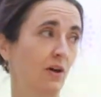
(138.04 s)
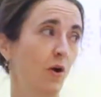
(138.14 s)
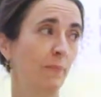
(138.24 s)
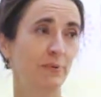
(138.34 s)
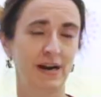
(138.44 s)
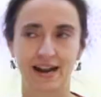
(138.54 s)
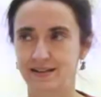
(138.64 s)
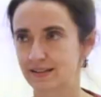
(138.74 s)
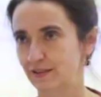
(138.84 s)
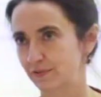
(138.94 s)

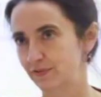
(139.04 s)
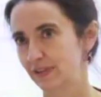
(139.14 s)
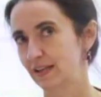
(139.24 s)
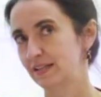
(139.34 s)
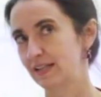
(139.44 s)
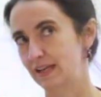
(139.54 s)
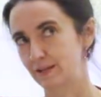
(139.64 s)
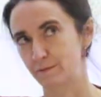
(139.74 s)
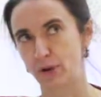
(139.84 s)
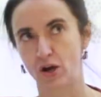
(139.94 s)
comprehensive
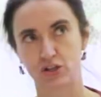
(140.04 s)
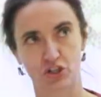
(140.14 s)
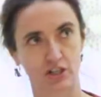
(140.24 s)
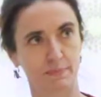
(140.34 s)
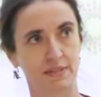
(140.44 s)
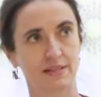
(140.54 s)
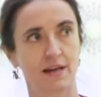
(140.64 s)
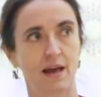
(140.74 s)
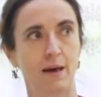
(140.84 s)
set of partnerships